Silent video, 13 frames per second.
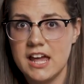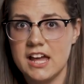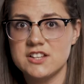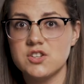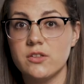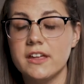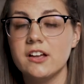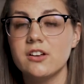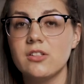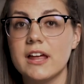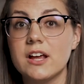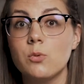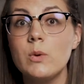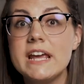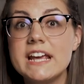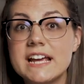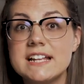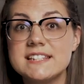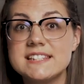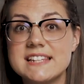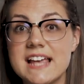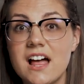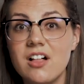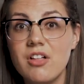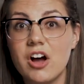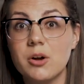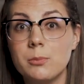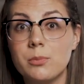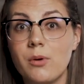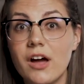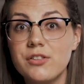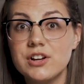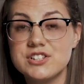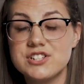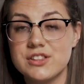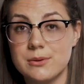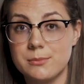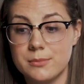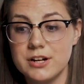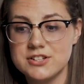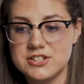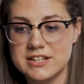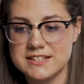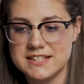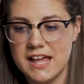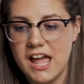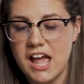And so they are like, we can sell our brother to the merchants.